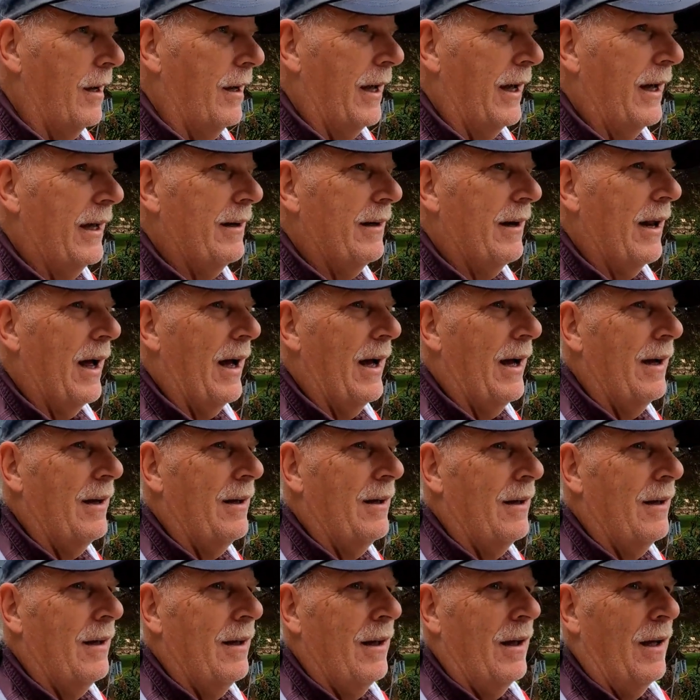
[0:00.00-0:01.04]
and uh,
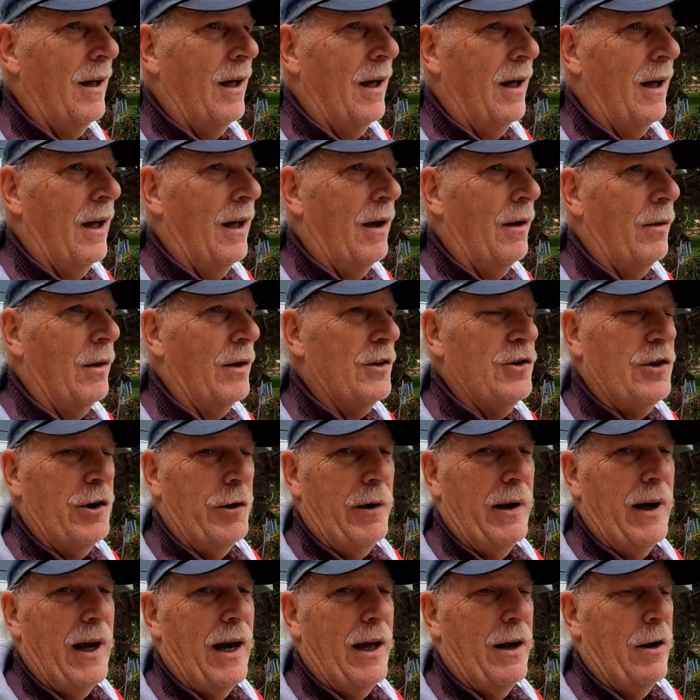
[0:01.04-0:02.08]
when
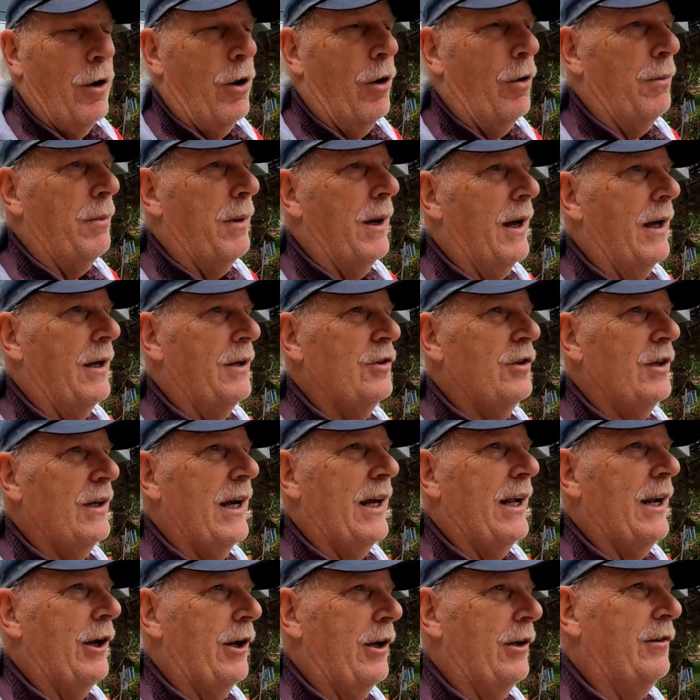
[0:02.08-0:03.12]
Sherry got home,
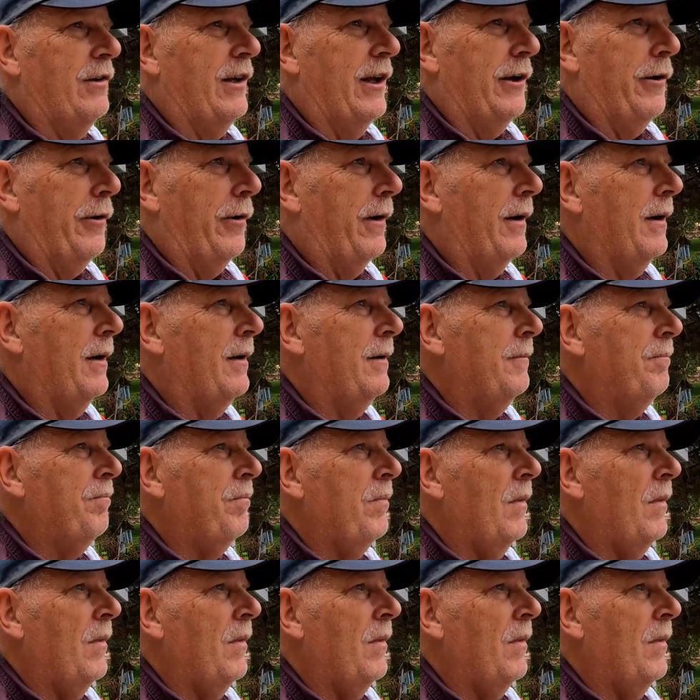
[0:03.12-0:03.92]
she got a good dinner.